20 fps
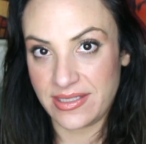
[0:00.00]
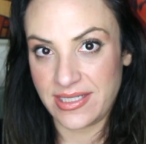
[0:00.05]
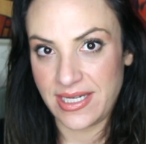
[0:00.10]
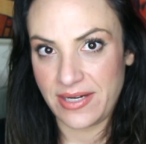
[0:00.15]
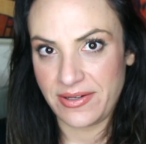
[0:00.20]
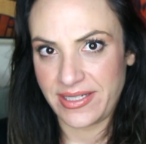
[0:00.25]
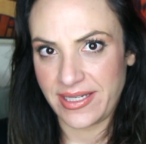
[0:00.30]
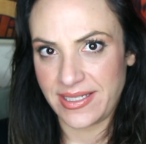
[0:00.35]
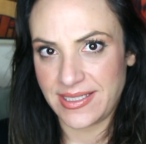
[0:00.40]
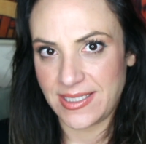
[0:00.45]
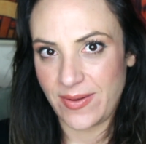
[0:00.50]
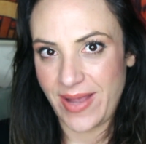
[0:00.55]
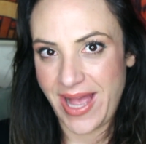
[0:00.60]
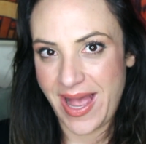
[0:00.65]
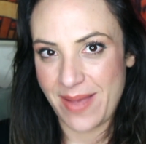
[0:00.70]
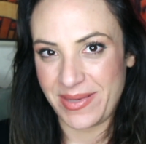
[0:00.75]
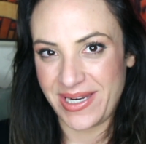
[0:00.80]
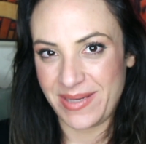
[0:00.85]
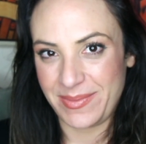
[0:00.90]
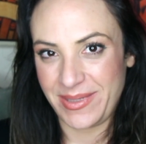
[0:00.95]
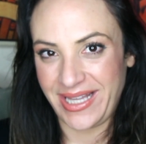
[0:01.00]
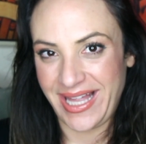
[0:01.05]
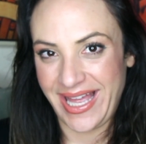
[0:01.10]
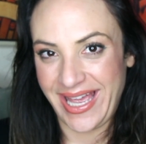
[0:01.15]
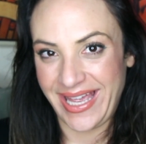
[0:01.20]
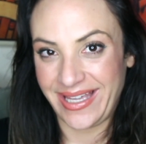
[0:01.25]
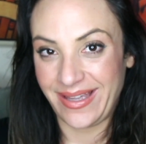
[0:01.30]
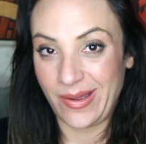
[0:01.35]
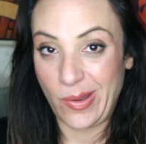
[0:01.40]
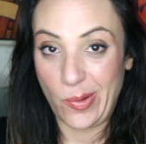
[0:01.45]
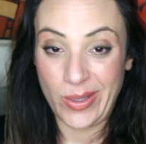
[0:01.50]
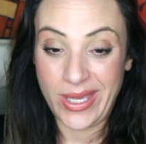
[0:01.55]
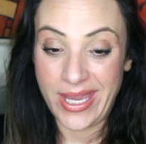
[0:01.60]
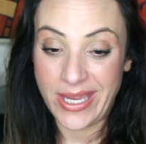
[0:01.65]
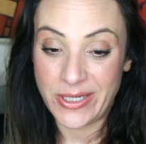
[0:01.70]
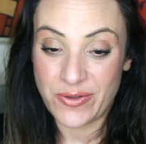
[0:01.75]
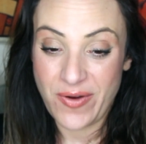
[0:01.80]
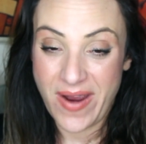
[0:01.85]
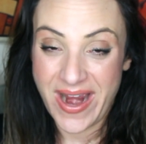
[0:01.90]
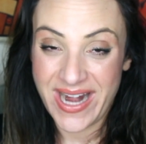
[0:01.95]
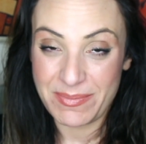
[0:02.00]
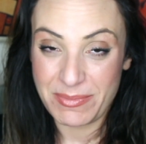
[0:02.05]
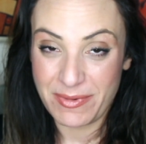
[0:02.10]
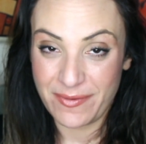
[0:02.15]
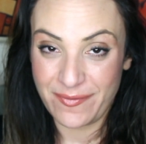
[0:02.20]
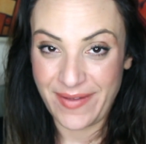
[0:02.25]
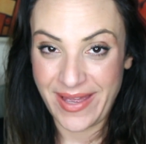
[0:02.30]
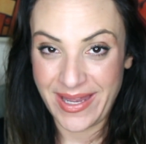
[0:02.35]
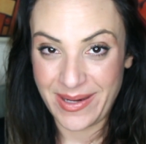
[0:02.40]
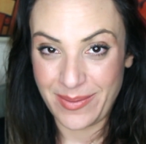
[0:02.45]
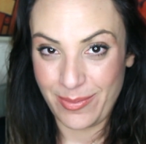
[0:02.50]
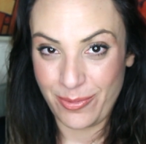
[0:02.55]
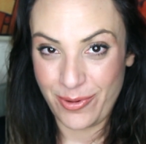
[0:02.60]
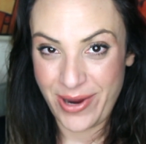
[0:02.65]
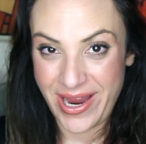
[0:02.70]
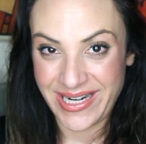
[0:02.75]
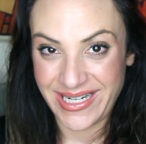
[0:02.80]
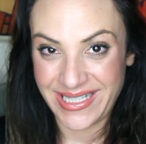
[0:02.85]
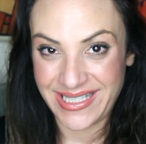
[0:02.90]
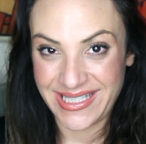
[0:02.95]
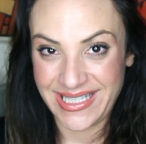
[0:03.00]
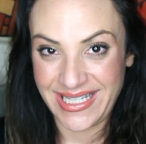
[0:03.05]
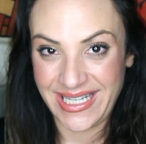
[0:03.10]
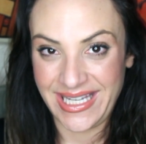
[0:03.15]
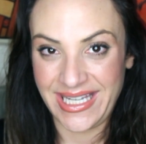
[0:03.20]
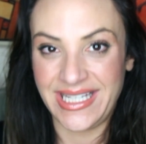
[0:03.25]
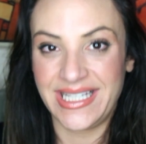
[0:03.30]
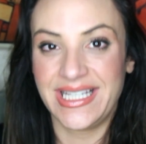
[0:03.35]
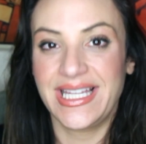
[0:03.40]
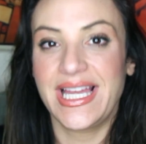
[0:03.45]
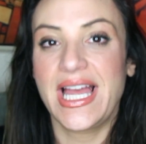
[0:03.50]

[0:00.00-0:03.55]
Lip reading: Sarah's like so happy to be like, we ain't trying to prevent a pregnancy.